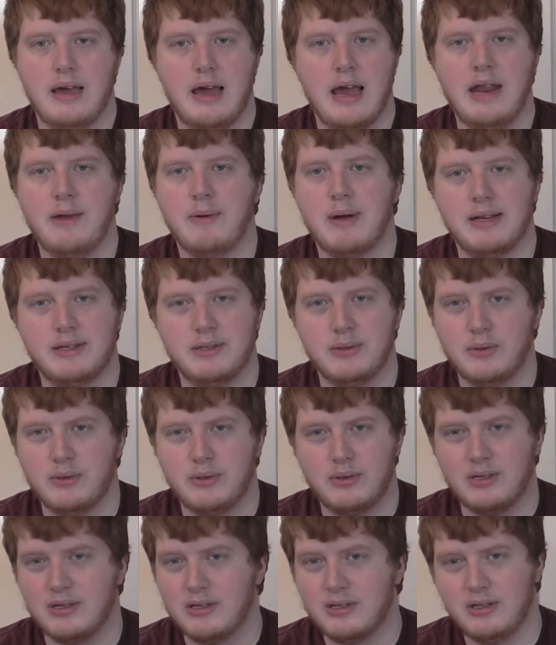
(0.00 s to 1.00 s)
Anyway,
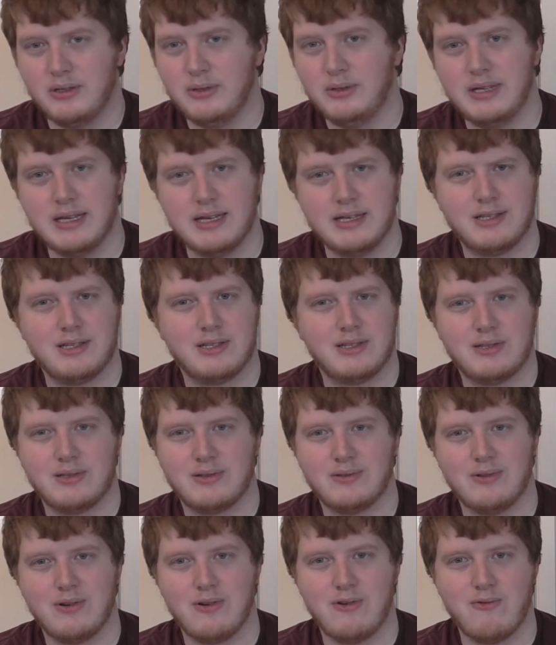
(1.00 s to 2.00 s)
to conclude
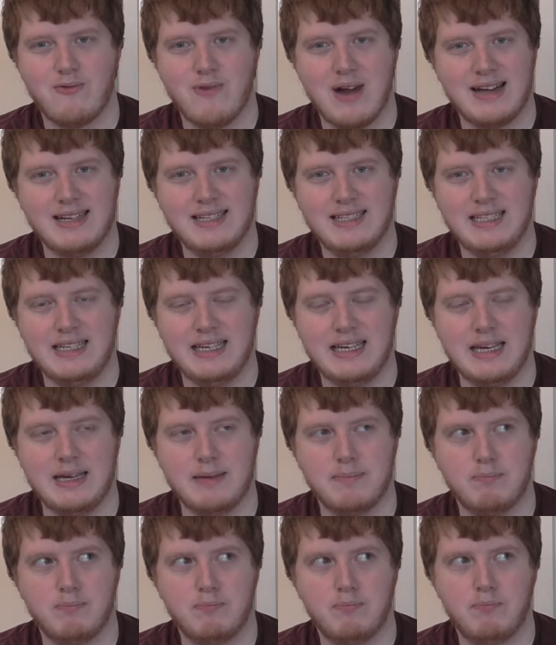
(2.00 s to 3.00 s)
this
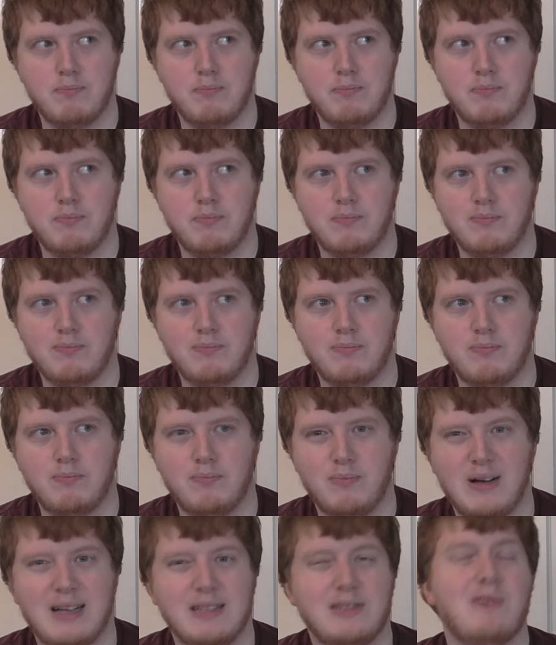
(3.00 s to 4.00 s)
ranty...
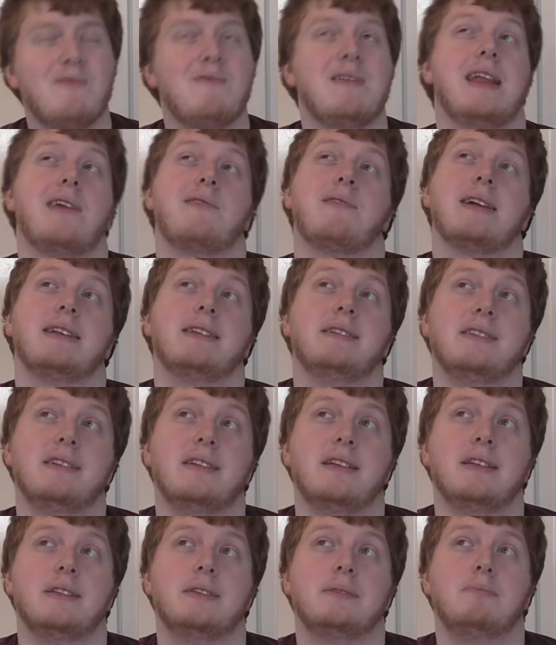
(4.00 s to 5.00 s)
Well, it's not really a rant, is
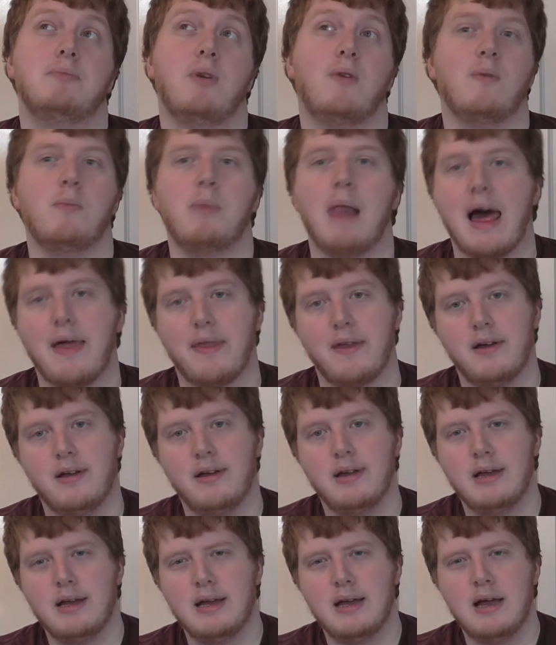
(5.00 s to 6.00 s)
it? It's more
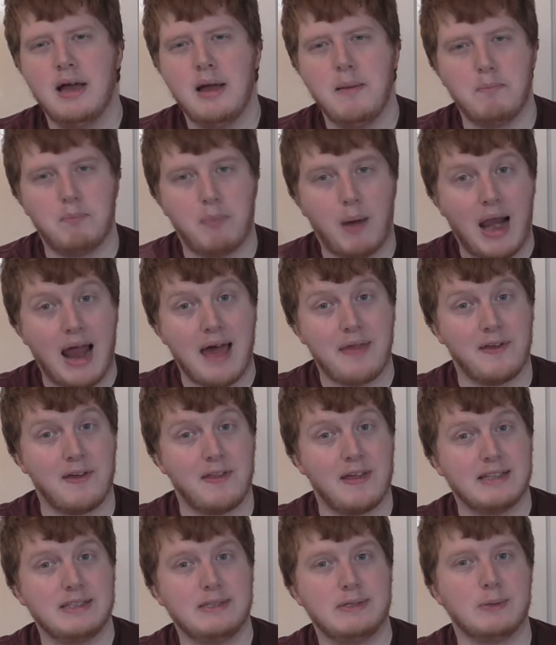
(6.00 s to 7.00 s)
blather.
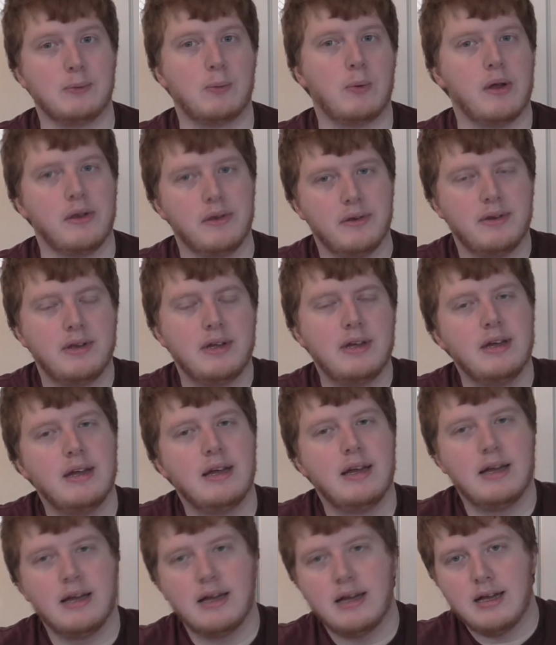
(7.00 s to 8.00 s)
Blather, that's the one.
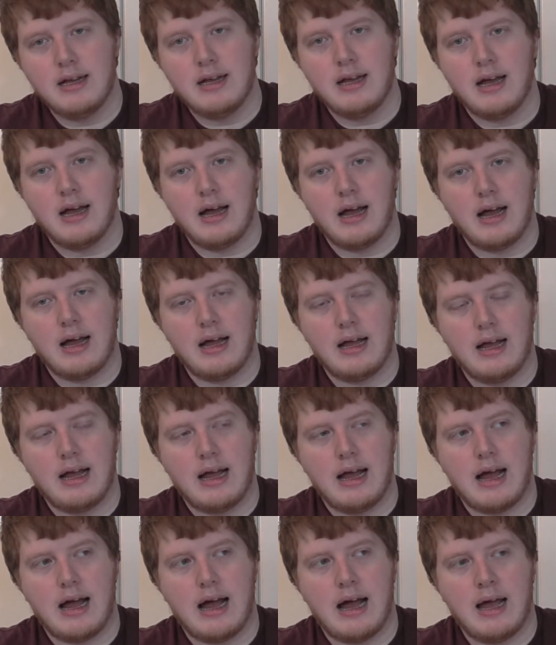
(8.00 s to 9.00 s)

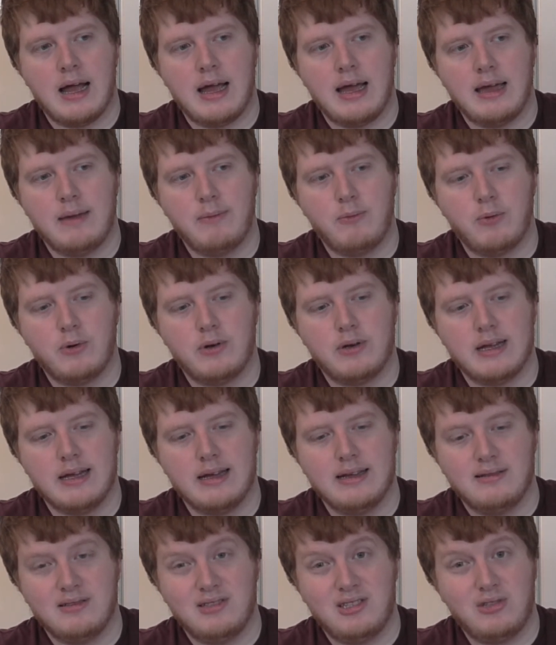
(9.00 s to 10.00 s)
I
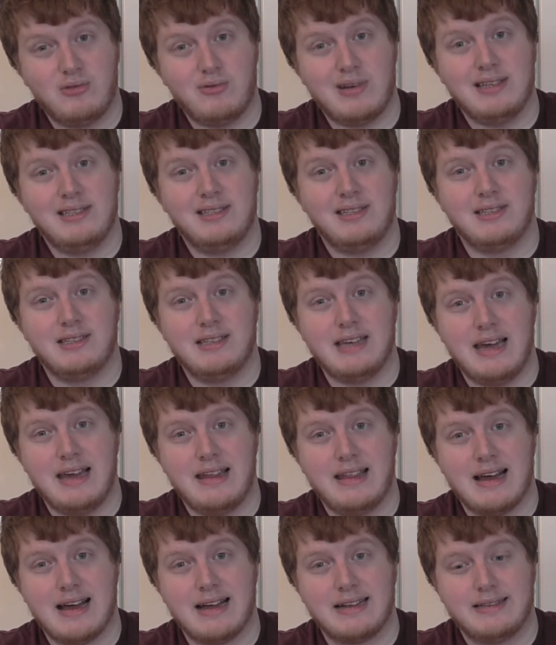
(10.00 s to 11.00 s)
would stress to
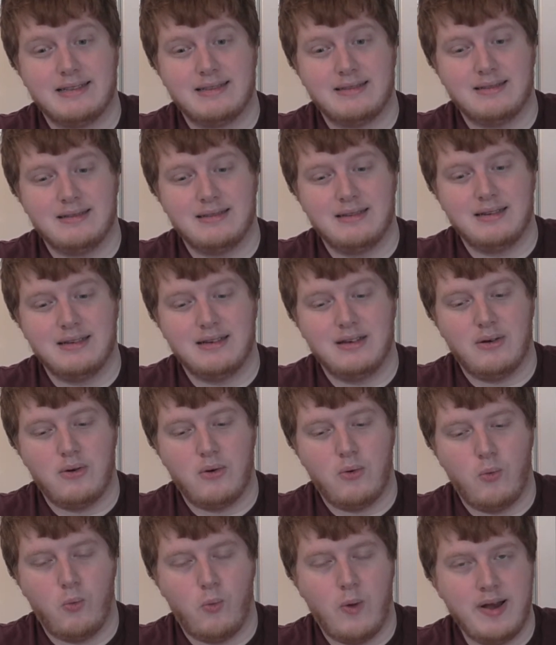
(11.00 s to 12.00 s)
say that
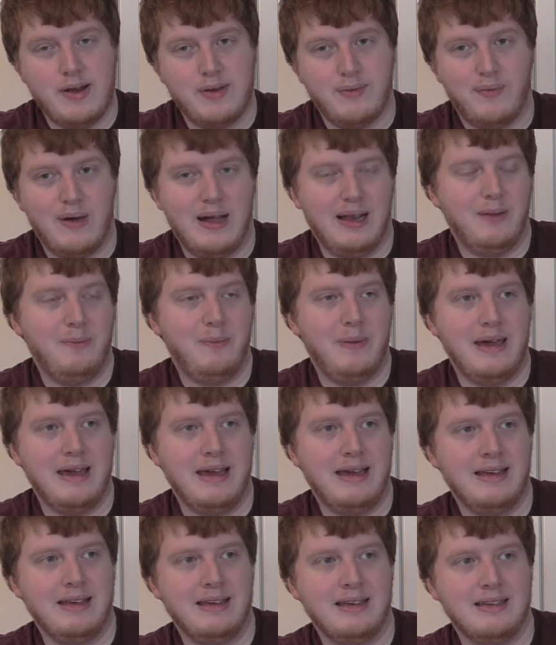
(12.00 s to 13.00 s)
when
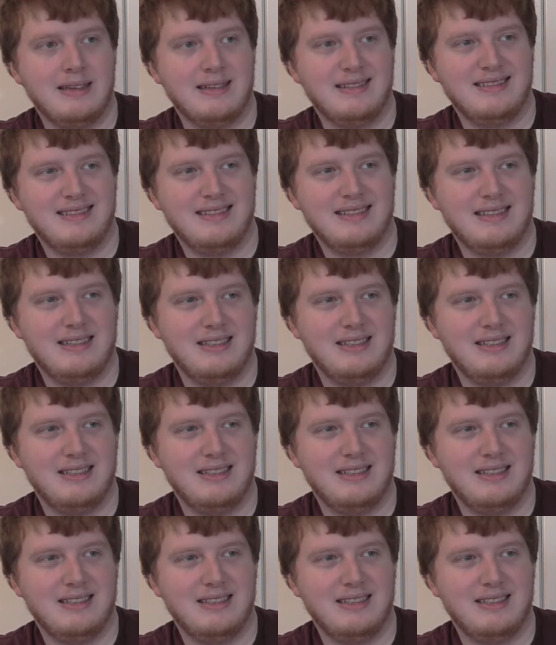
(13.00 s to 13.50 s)
developing